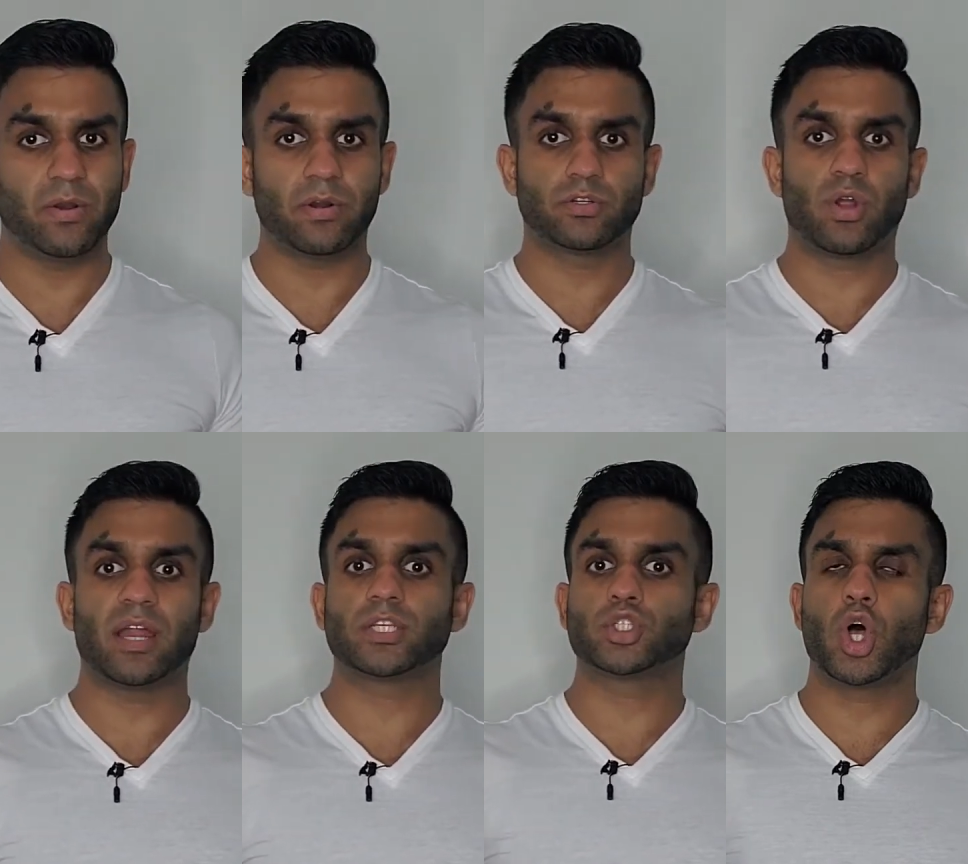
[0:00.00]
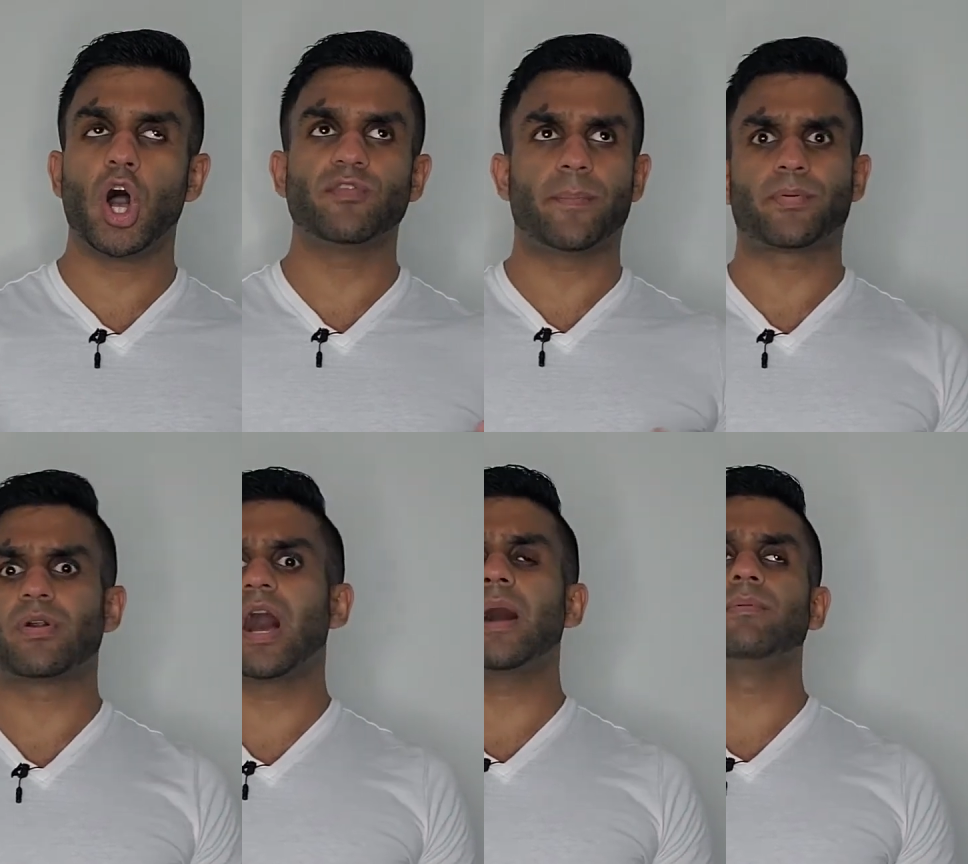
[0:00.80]
or trying to solve a
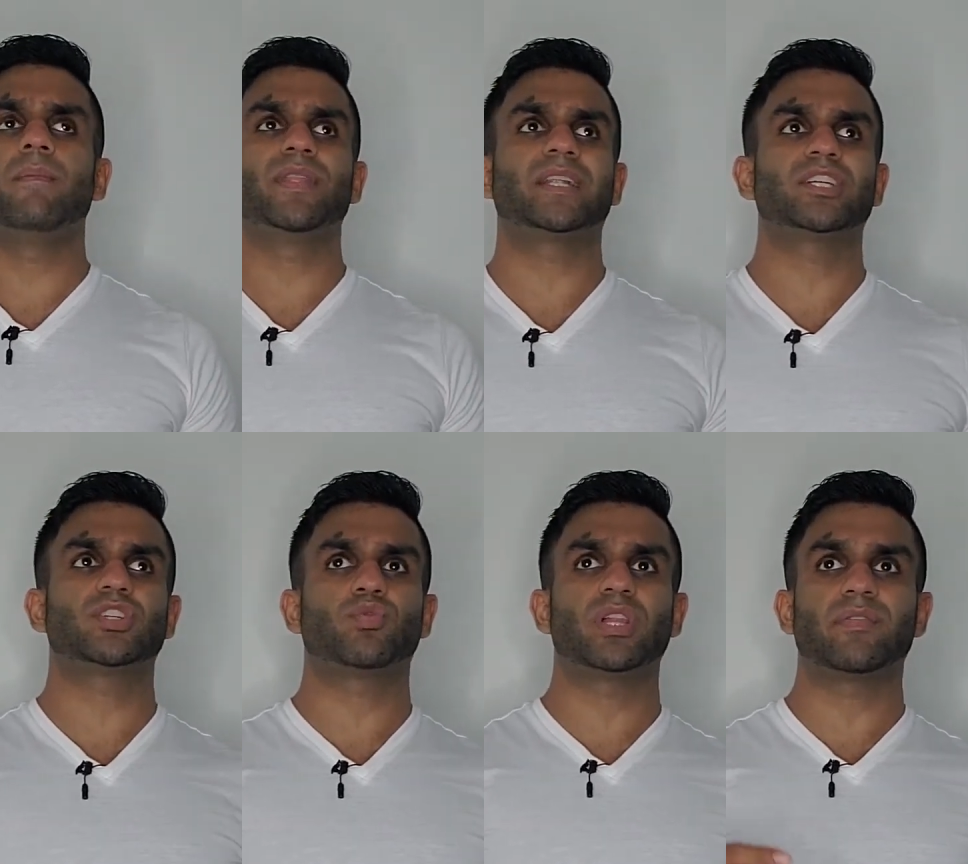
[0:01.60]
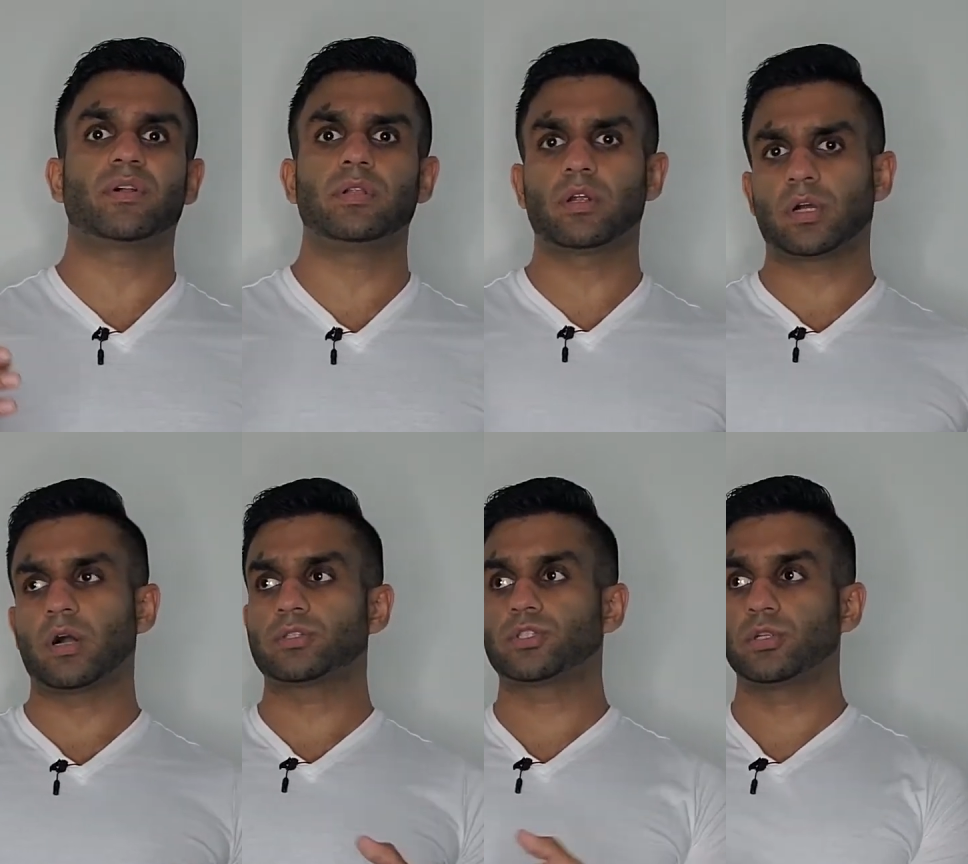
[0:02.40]
problem that doesn't really have a
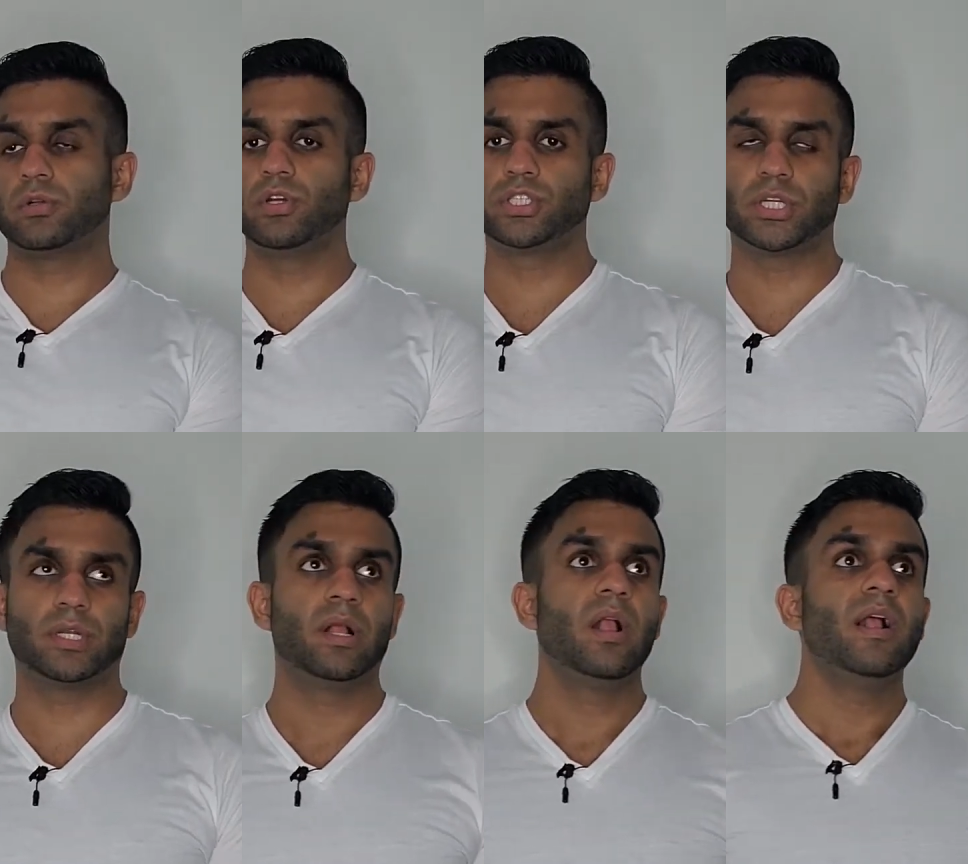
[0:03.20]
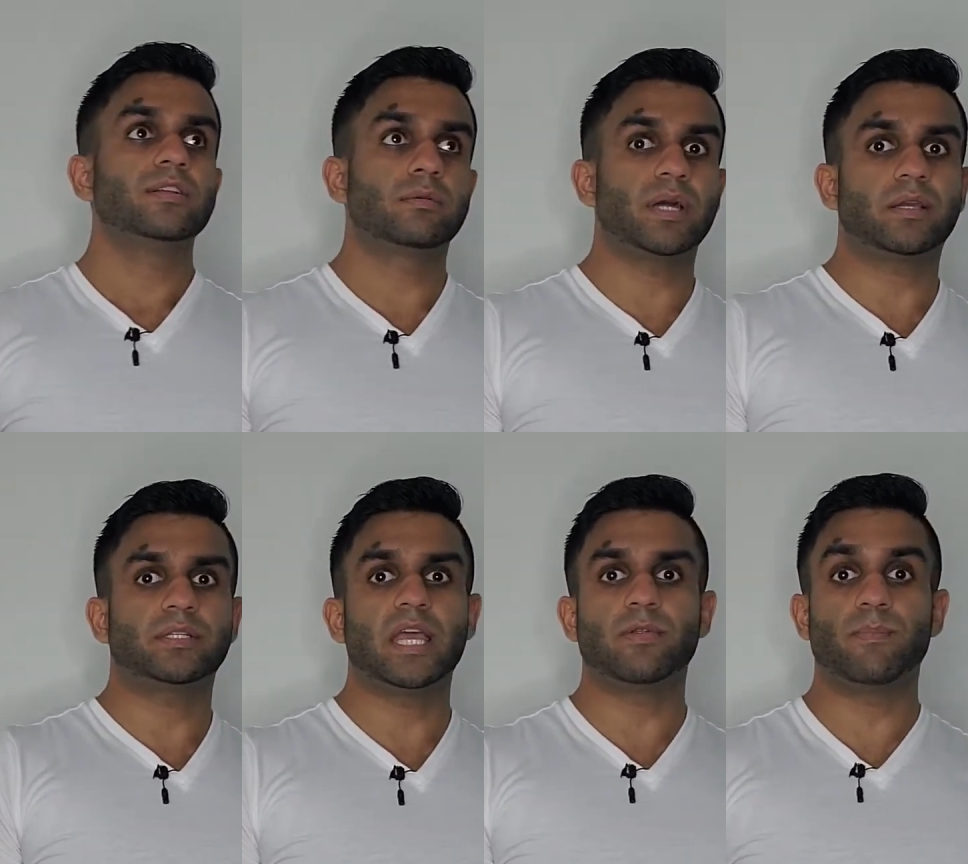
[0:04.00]
clear-cut solution, something that could
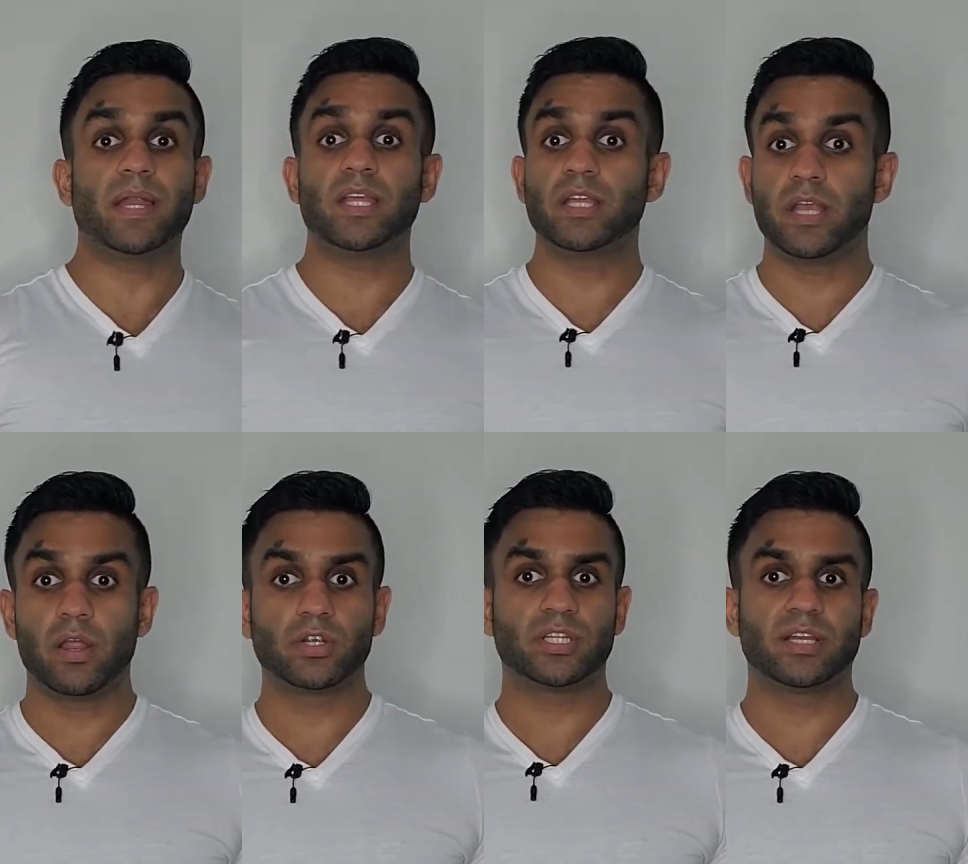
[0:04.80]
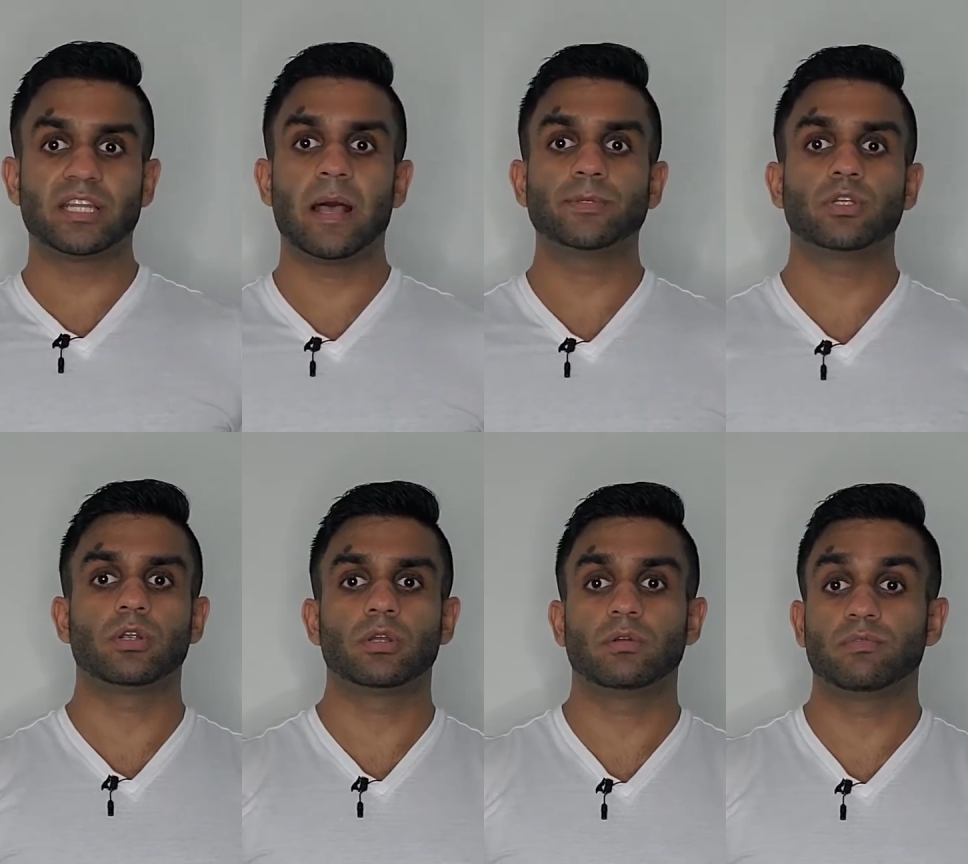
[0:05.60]
take many years and attempts to
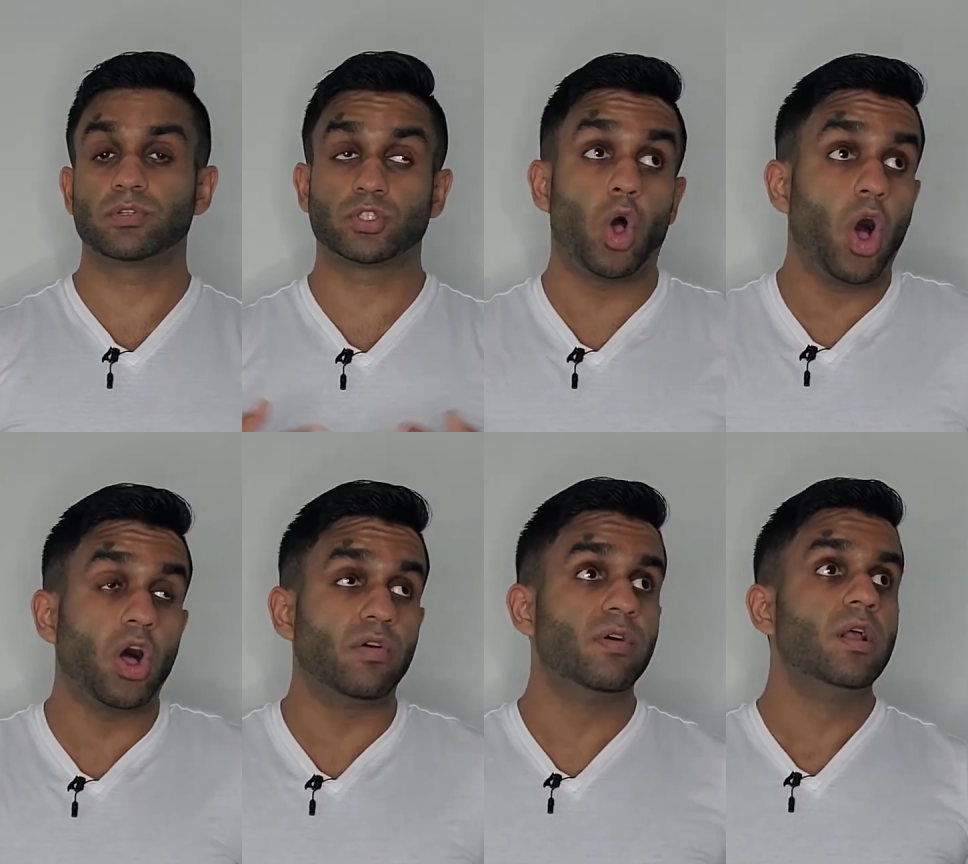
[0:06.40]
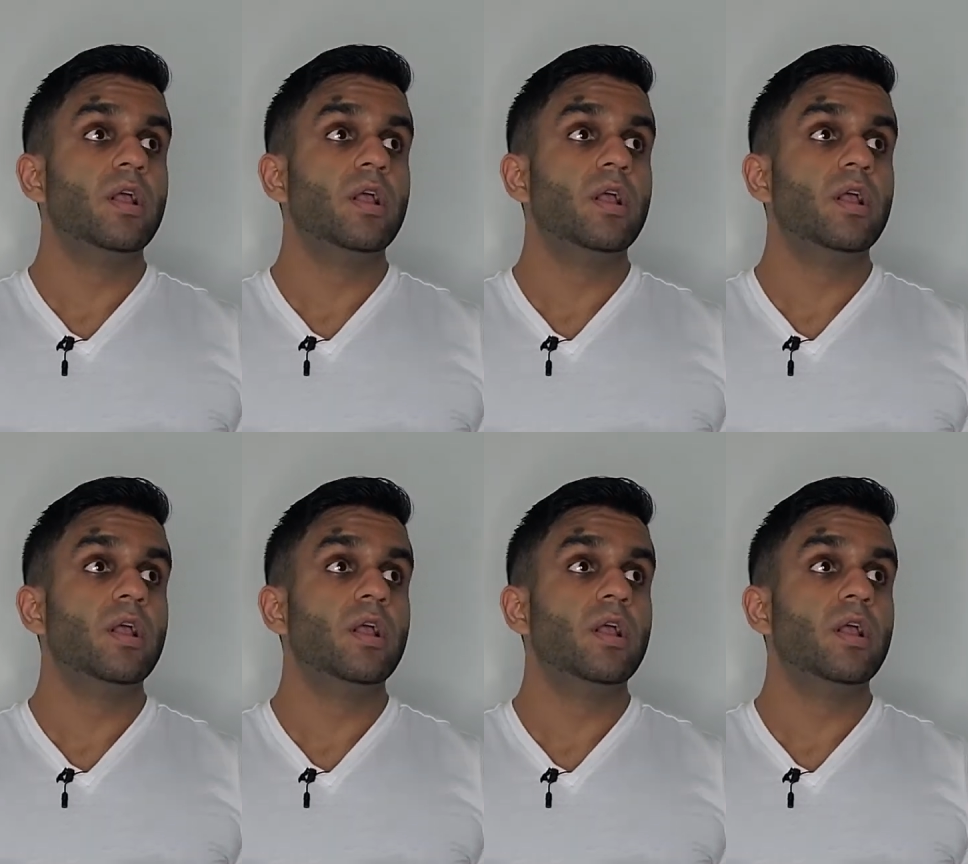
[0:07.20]
resolve,